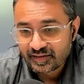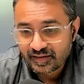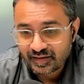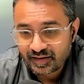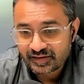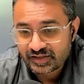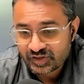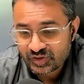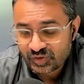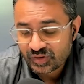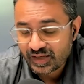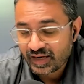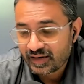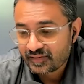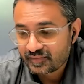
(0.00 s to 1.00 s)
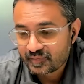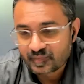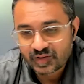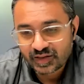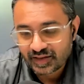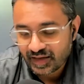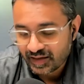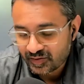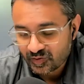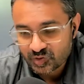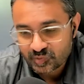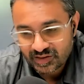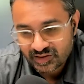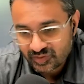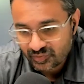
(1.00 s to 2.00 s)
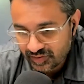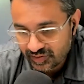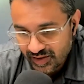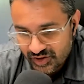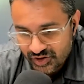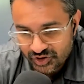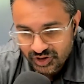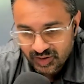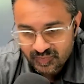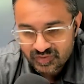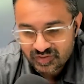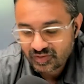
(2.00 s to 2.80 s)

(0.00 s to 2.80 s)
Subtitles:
And to do that, again, it goes back to relationships,